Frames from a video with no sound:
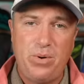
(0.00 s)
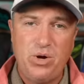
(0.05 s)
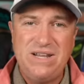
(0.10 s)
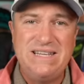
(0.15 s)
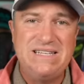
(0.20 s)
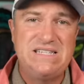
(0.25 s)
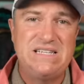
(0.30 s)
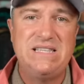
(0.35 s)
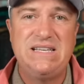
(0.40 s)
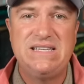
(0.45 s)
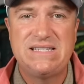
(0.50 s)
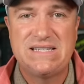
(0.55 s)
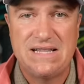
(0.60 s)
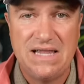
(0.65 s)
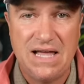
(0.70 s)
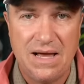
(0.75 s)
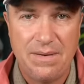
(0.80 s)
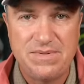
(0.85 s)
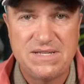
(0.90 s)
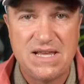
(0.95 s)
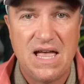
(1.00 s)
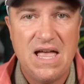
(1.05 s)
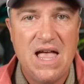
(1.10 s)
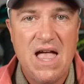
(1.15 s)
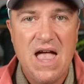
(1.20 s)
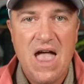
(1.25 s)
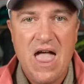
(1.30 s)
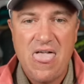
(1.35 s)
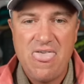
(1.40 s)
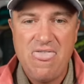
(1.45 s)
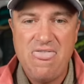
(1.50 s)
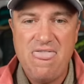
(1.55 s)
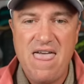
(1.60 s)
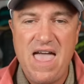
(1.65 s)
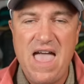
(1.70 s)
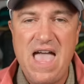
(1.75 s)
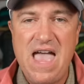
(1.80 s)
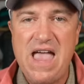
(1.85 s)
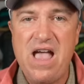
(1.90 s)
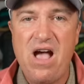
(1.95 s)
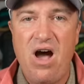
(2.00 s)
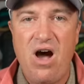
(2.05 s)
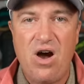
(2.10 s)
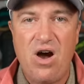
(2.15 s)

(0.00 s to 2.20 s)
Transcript: put into these clubs they